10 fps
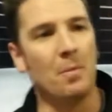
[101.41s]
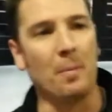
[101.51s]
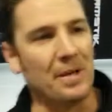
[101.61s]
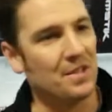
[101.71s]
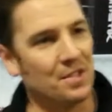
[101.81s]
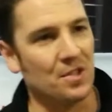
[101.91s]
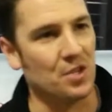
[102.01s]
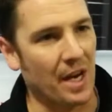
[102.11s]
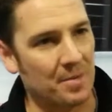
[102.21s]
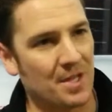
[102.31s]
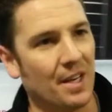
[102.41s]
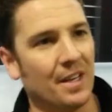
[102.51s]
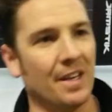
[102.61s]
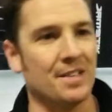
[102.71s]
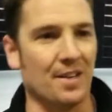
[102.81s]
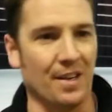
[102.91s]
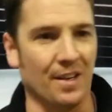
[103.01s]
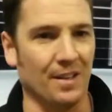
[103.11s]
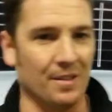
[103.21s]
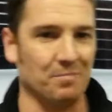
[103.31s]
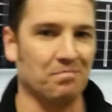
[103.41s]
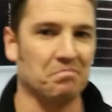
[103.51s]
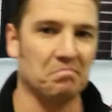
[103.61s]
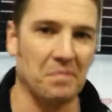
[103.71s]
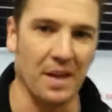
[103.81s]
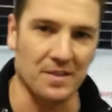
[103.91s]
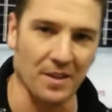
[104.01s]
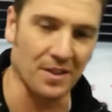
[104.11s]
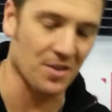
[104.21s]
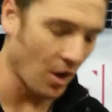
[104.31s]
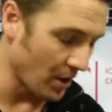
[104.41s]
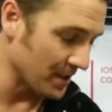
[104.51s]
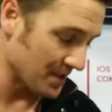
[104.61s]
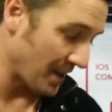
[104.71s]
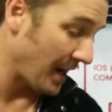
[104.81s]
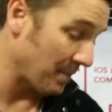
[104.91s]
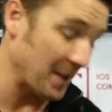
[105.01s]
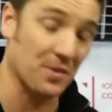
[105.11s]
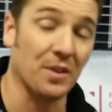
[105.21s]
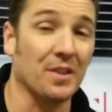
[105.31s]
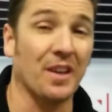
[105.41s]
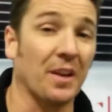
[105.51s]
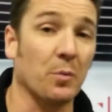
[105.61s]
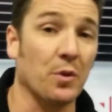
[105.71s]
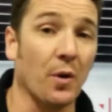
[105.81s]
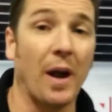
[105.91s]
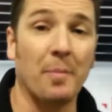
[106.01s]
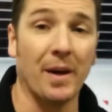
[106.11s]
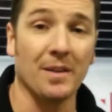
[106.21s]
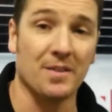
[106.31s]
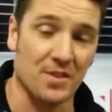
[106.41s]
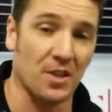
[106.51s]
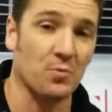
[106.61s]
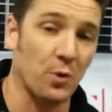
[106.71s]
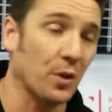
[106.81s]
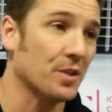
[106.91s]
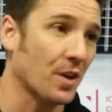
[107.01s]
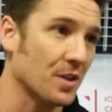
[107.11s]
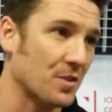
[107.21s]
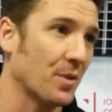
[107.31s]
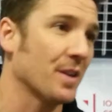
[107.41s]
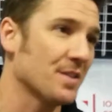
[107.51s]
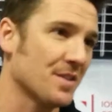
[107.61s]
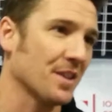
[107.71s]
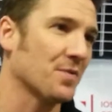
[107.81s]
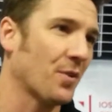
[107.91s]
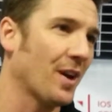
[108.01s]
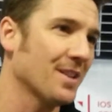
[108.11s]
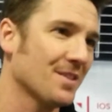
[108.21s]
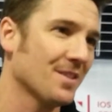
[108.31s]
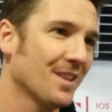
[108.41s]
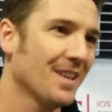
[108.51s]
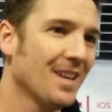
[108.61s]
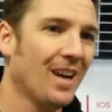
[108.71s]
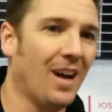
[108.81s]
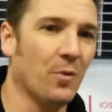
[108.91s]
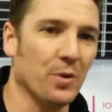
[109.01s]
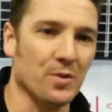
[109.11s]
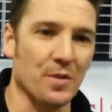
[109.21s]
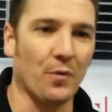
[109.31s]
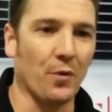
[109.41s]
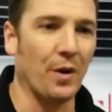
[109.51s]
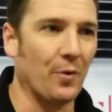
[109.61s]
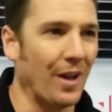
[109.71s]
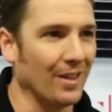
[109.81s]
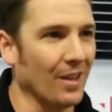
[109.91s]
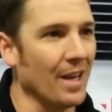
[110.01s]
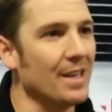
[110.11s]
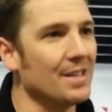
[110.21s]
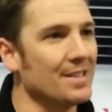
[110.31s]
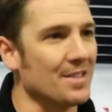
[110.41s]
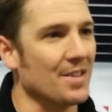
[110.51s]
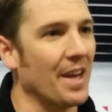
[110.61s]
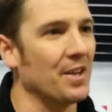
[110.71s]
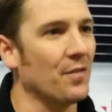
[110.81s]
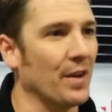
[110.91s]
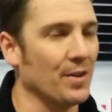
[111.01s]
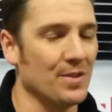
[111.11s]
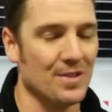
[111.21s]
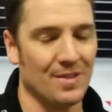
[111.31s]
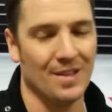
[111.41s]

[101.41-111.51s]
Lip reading: Basically, it's a Jamstick. It's a guitar designed basically to connect with your iPad. 6 real guitar strings, 6 frets. We use infrared light to scan your fingers.